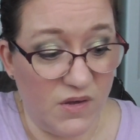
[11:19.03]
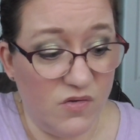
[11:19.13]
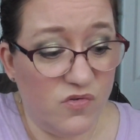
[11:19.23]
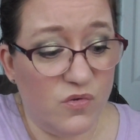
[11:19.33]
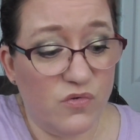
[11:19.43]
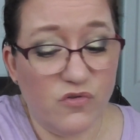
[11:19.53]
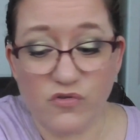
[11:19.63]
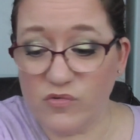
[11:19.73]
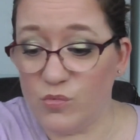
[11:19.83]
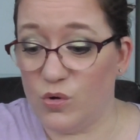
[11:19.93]
So those are
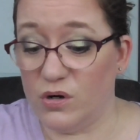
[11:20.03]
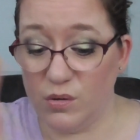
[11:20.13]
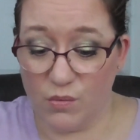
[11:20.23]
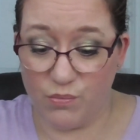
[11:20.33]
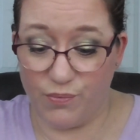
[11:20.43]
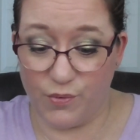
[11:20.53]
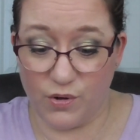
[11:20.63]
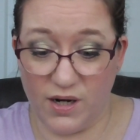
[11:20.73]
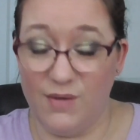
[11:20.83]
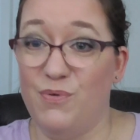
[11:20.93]
some more
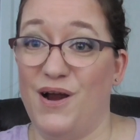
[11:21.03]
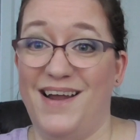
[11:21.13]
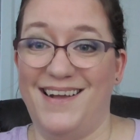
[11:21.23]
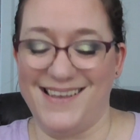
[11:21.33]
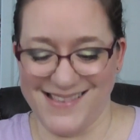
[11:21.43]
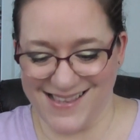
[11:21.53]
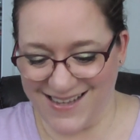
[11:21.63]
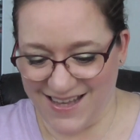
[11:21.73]
boring products.